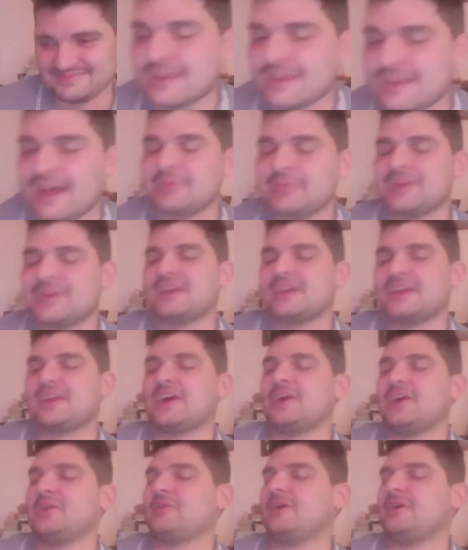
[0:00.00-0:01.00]
I'm gonna
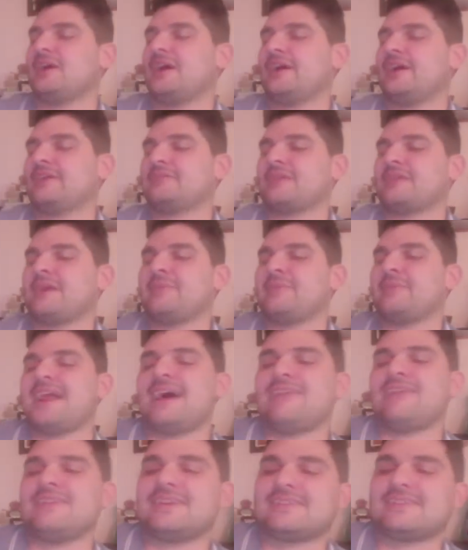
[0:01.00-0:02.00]
go.
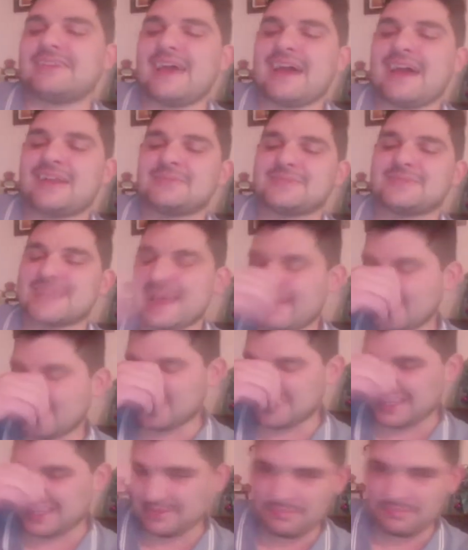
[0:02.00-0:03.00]
Obviously, Adam Sandler's
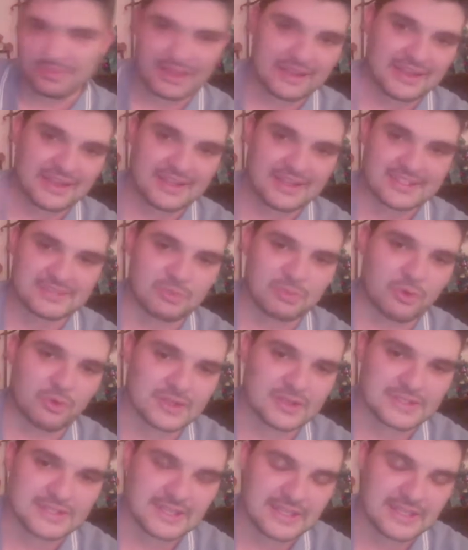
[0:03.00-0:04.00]
had plenty of
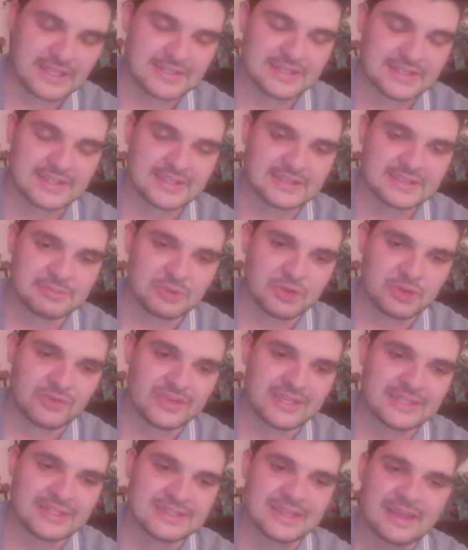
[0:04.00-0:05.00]
sports scenes in his
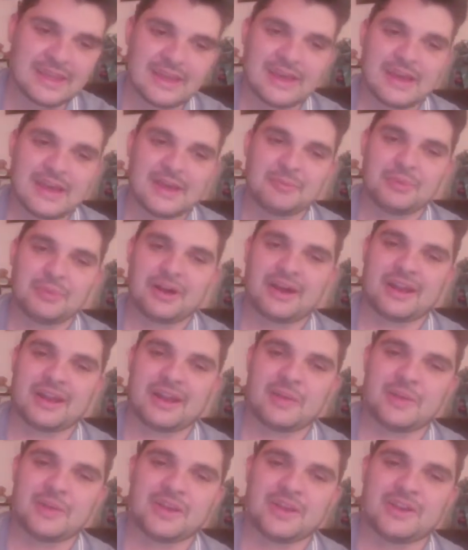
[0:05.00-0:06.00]
movies, but
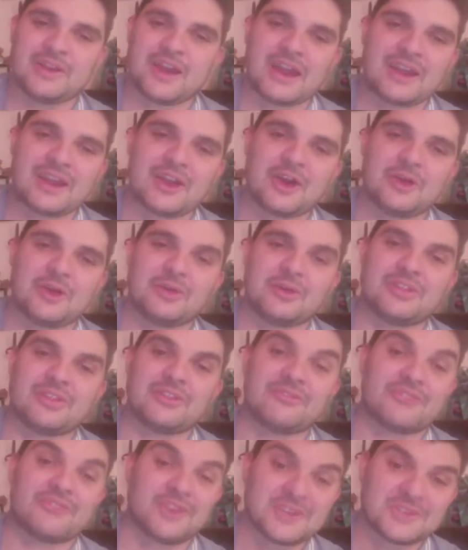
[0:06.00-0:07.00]
you got to go to
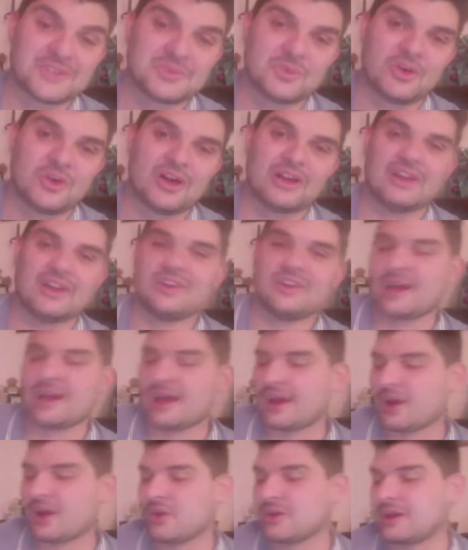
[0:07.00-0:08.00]
the first one, and you got
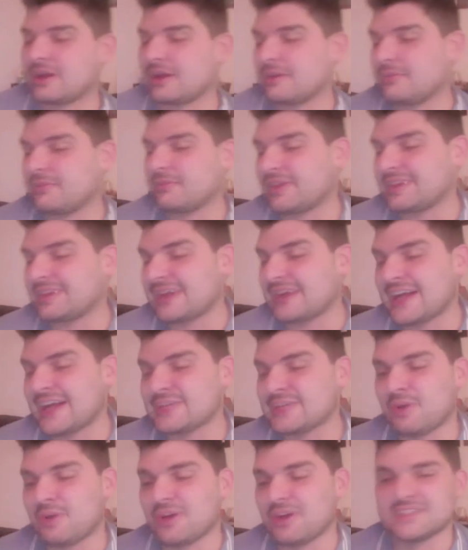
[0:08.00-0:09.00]
to go to the
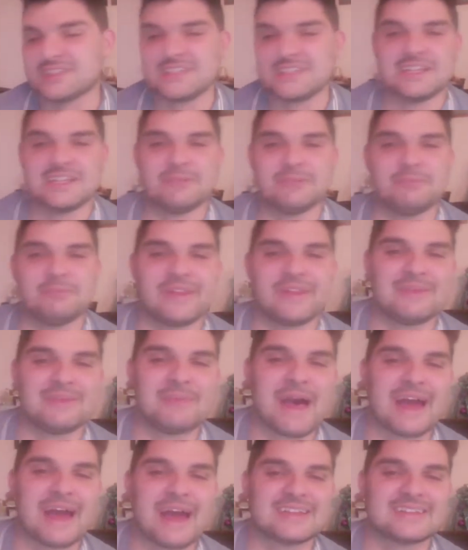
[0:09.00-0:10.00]
dodgeball scene in Billy
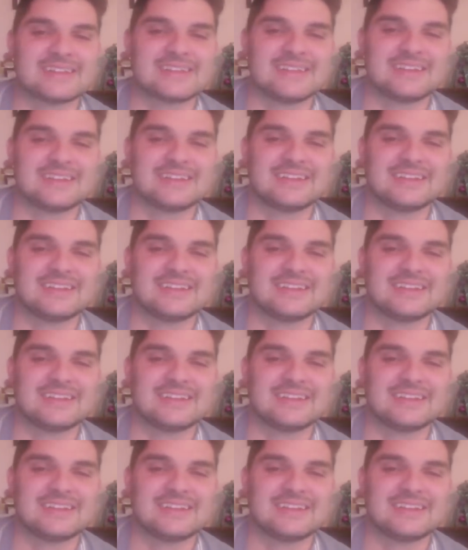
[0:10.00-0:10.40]
Madison.